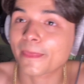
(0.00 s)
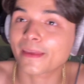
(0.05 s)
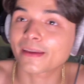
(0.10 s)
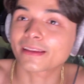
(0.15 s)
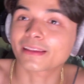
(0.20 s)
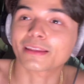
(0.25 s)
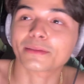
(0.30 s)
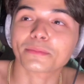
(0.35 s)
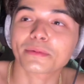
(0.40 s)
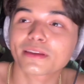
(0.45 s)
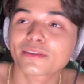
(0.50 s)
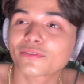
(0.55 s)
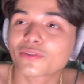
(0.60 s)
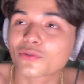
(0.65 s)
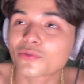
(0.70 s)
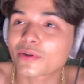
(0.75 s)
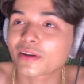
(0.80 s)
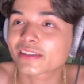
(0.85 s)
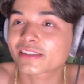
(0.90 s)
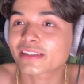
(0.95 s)
me give a
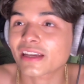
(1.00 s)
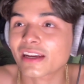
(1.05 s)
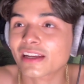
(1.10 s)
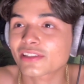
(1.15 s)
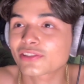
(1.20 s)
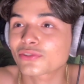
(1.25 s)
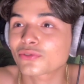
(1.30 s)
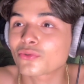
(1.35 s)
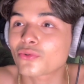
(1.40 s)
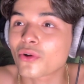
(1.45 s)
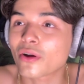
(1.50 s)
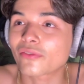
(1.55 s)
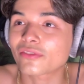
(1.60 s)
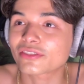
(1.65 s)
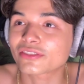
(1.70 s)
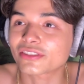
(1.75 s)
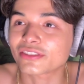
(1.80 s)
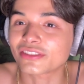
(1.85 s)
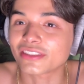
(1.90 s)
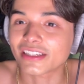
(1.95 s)
quick shout out to whoever
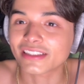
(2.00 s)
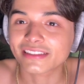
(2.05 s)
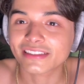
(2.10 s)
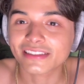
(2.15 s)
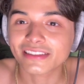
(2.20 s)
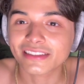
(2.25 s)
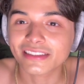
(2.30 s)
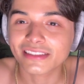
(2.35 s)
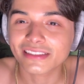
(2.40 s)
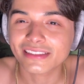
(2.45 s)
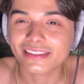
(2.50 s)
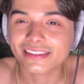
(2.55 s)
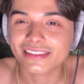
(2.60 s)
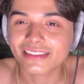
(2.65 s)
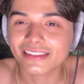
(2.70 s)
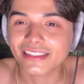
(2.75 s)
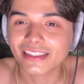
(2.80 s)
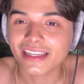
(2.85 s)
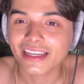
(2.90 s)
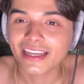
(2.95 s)
suggested this.
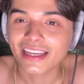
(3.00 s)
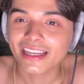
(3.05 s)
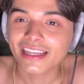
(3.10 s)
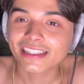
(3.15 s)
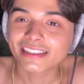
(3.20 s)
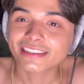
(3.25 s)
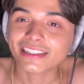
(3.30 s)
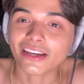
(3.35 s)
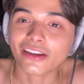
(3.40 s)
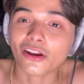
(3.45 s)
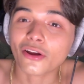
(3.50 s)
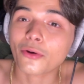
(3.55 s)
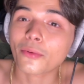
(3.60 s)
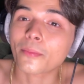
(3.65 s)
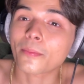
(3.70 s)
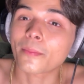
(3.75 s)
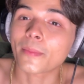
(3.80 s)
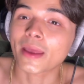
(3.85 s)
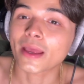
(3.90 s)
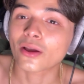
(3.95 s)
Shout out
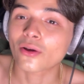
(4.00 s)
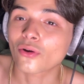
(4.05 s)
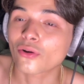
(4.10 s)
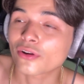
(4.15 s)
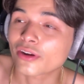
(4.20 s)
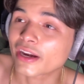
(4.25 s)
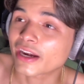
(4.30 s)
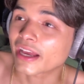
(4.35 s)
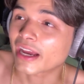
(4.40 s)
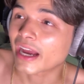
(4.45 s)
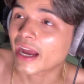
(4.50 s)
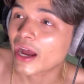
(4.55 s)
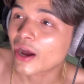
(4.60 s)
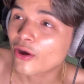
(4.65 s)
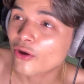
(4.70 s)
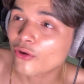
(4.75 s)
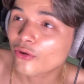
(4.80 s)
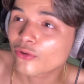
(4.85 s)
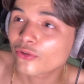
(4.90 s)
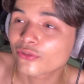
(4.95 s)
Meiko
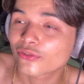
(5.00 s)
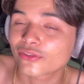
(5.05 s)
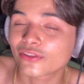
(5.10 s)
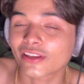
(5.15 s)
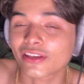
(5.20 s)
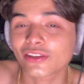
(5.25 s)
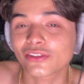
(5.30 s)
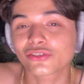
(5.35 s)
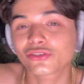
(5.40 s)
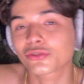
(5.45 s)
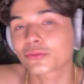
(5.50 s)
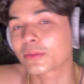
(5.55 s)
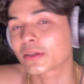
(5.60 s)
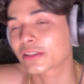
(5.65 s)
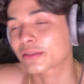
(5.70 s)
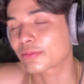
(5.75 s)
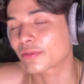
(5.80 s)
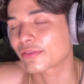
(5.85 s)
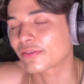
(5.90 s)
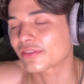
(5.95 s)
Naragao. Thank you so
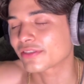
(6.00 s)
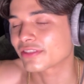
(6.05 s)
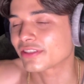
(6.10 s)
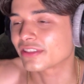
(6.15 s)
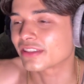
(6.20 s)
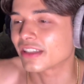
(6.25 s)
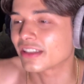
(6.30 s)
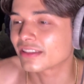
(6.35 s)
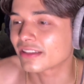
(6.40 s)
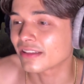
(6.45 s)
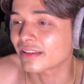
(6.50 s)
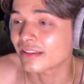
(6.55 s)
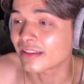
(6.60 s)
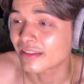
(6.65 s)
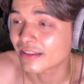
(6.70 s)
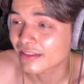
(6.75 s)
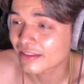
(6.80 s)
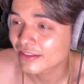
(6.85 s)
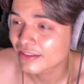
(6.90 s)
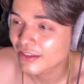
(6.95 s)
much, bro, for suggesting
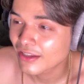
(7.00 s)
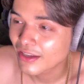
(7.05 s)
this.